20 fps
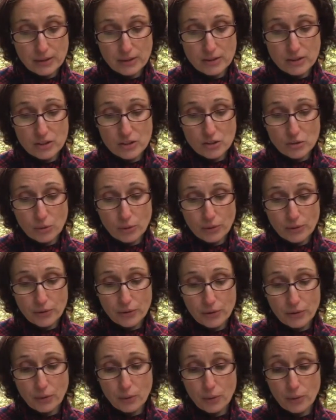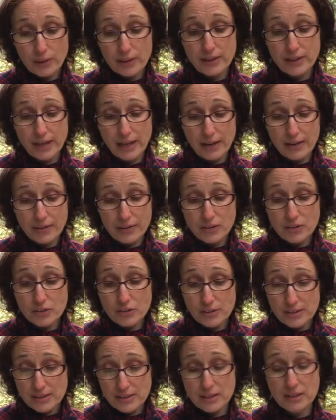disorder or a
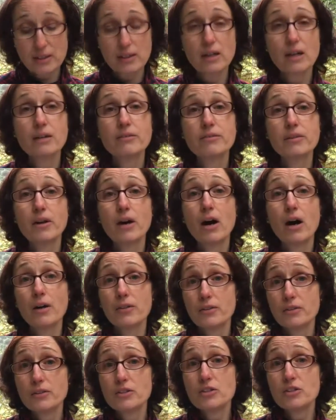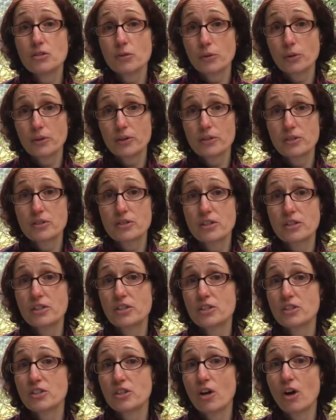characteristic of other disorders such
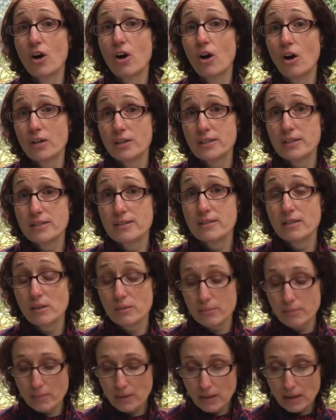as autism,